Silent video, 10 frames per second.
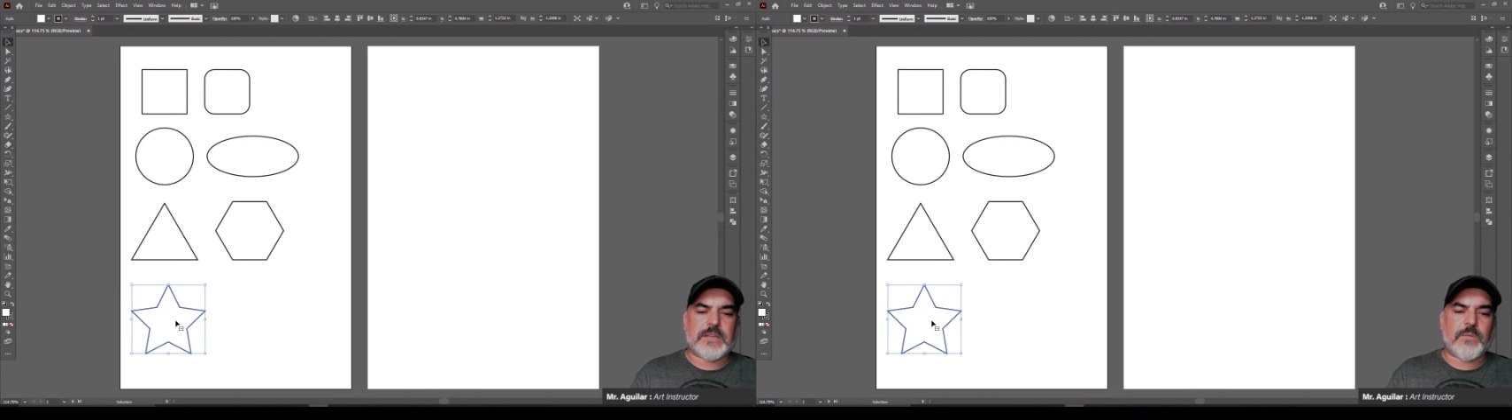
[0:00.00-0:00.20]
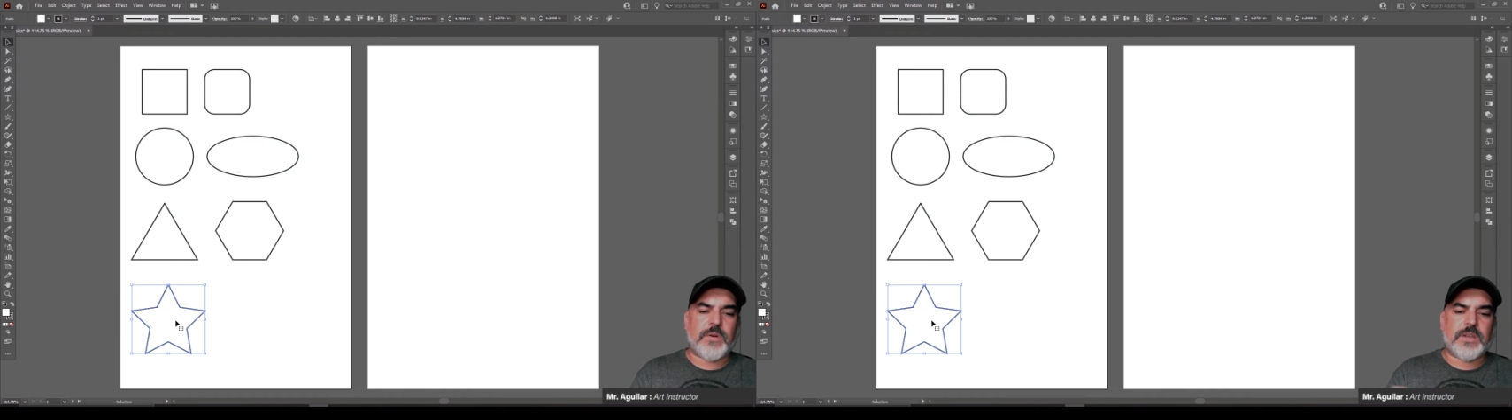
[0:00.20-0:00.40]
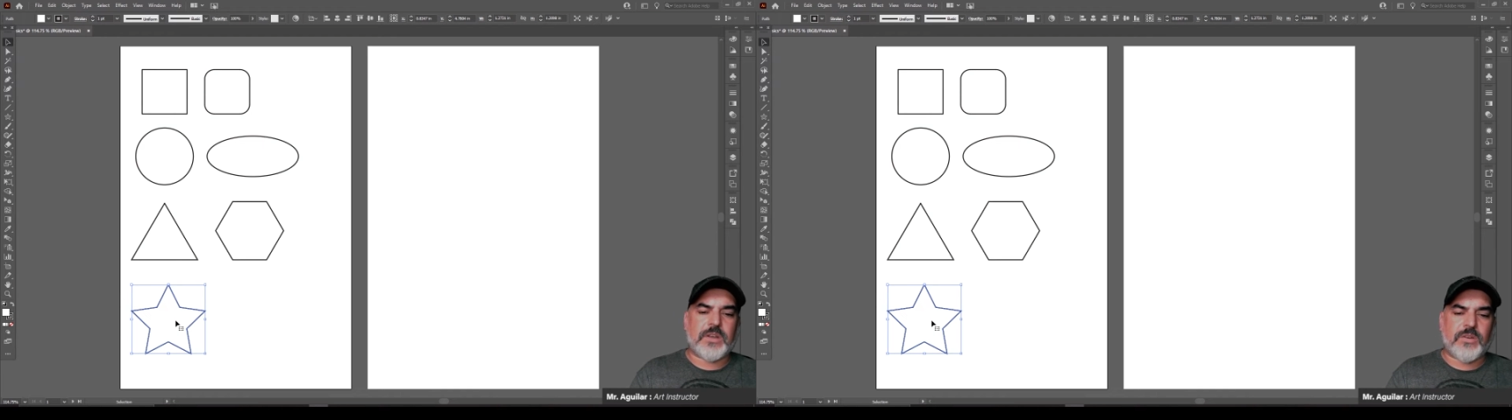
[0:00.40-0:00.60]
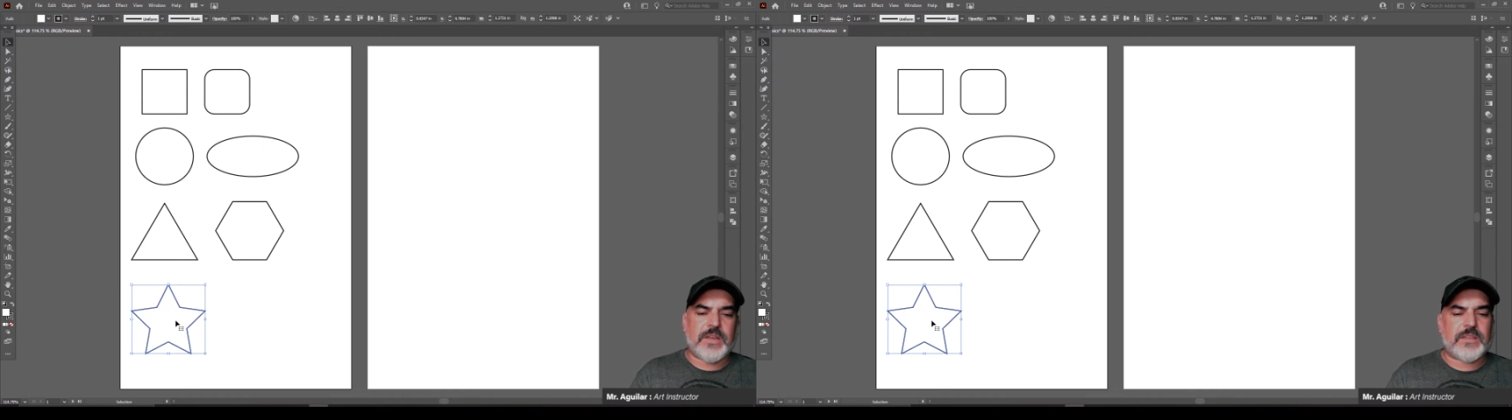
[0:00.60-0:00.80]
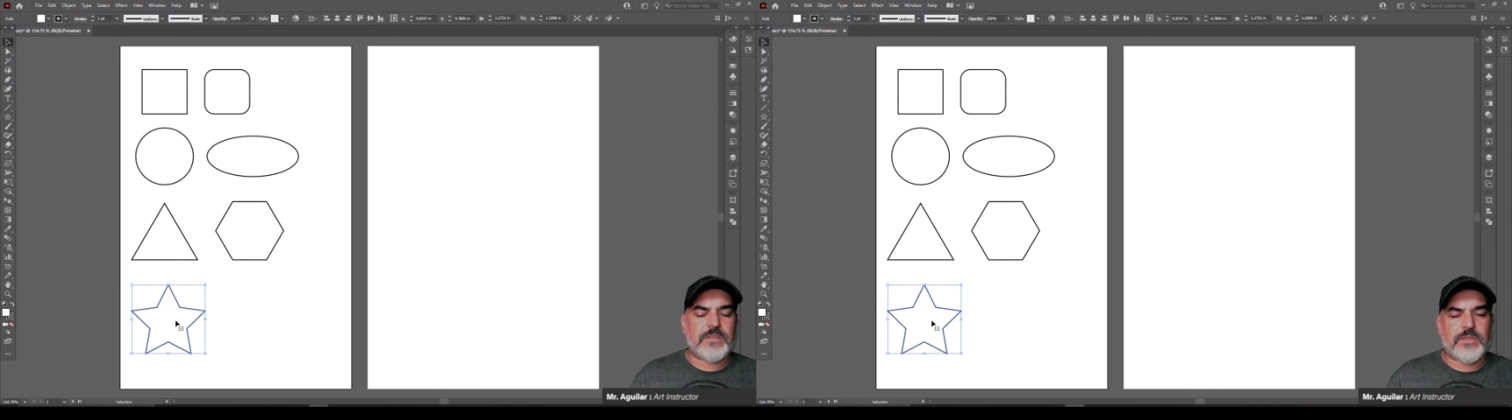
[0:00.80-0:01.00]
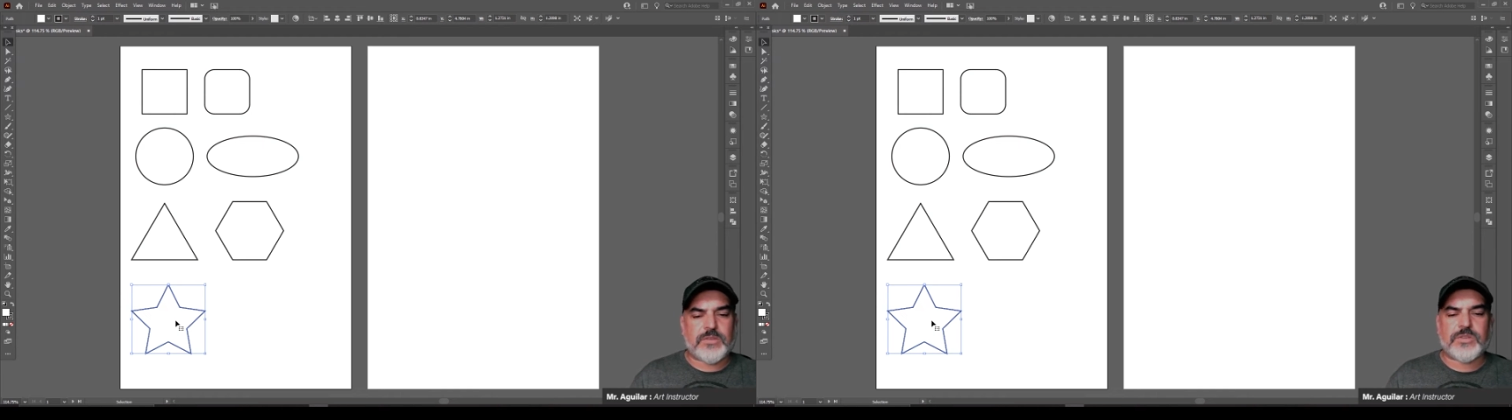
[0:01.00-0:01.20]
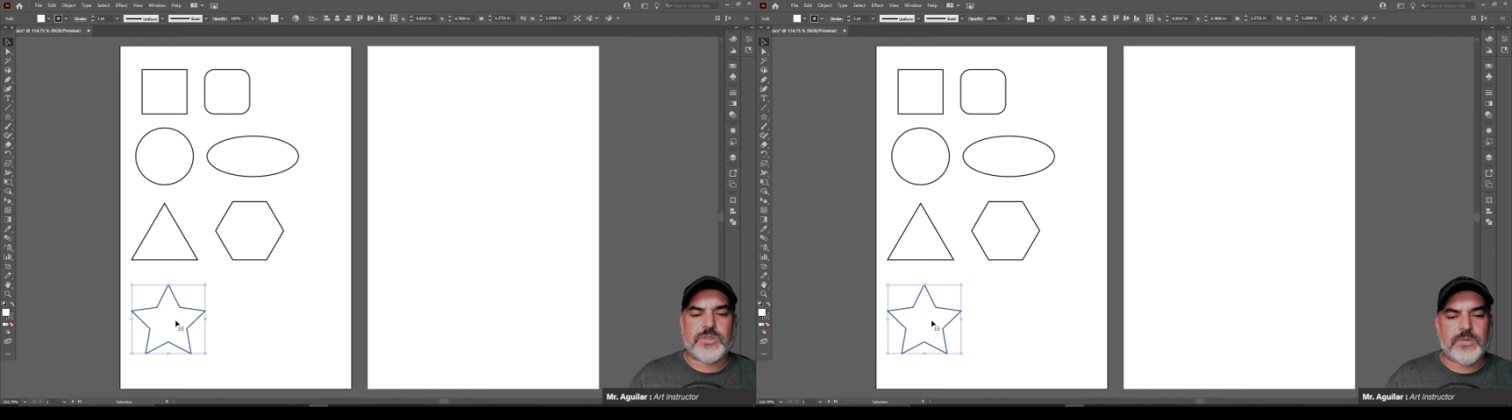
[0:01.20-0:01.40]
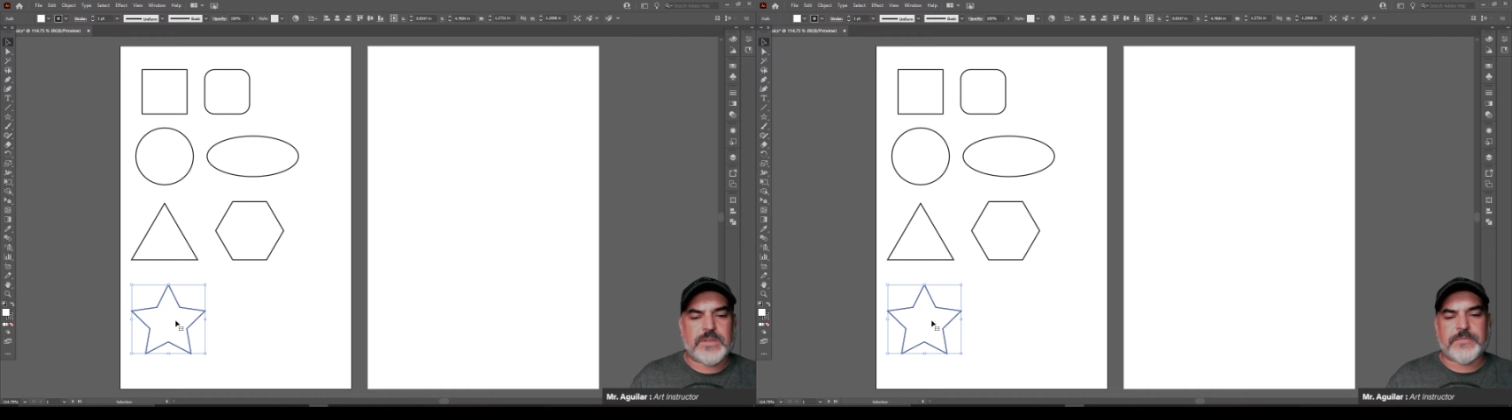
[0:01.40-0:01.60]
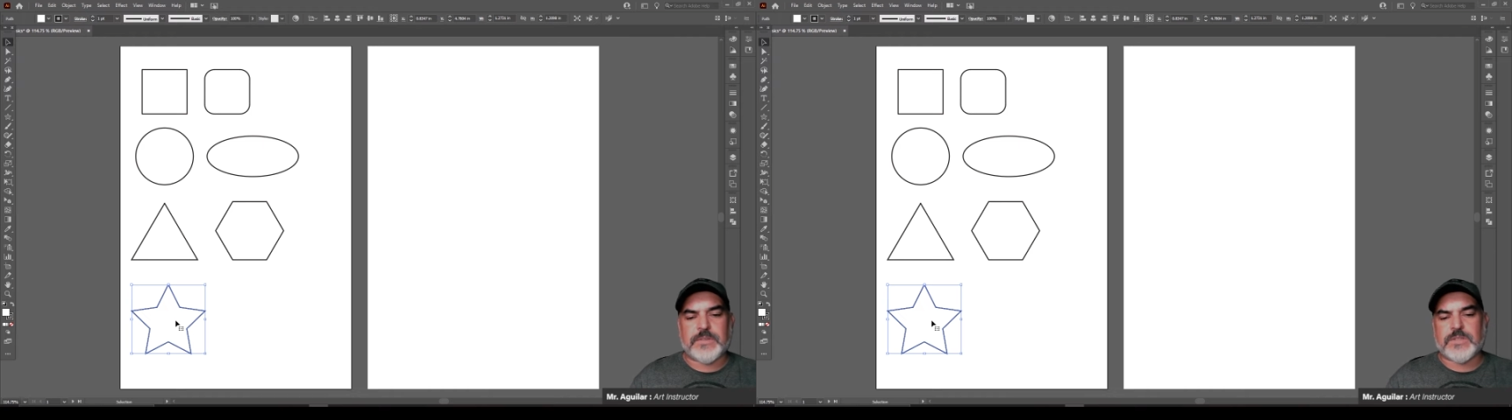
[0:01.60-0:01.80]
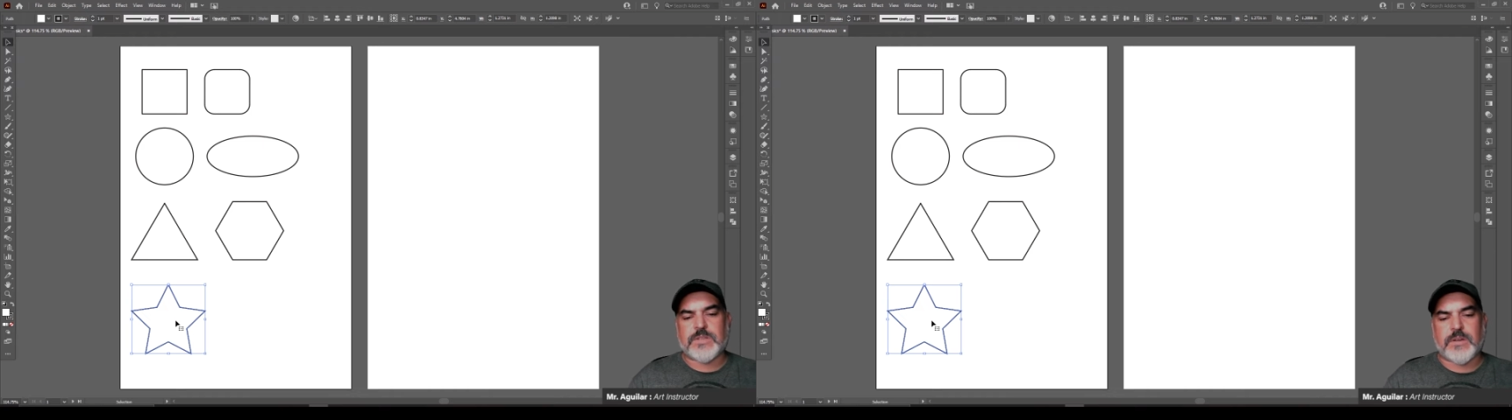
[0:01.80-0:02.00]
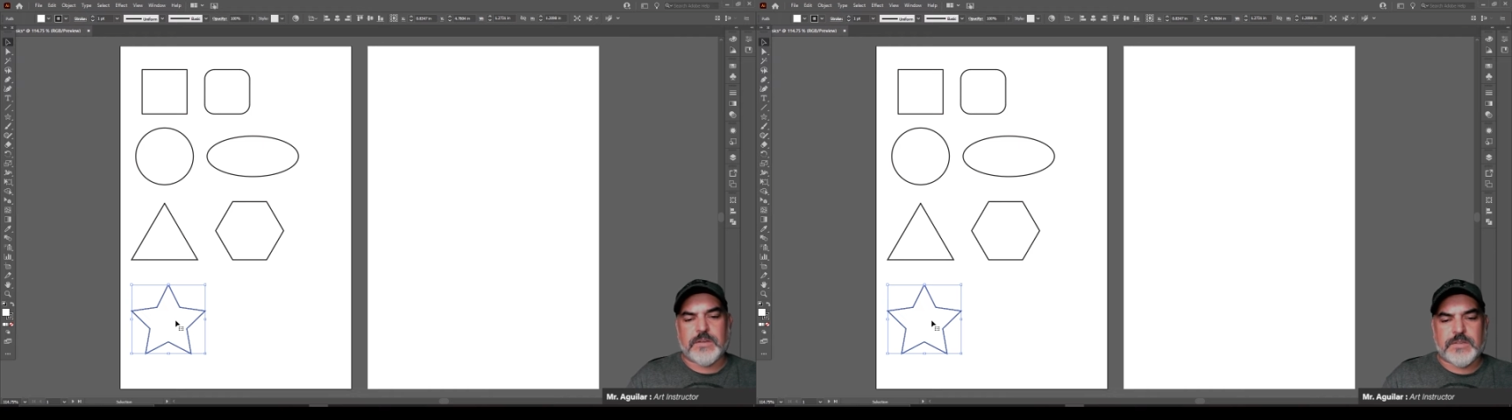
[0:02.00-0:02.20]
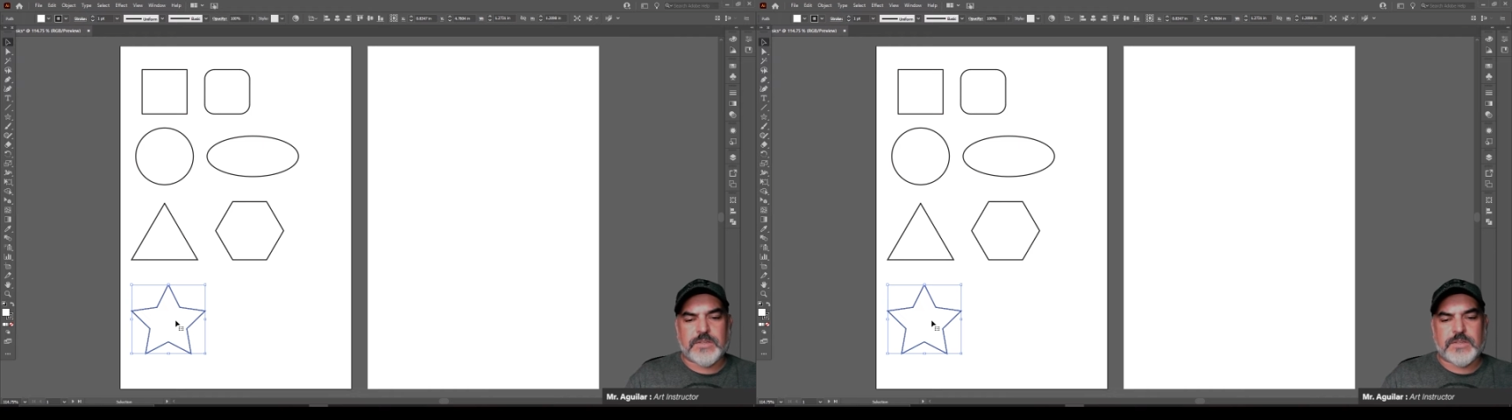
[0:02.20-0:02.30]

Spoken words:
I want to create 2 different stars.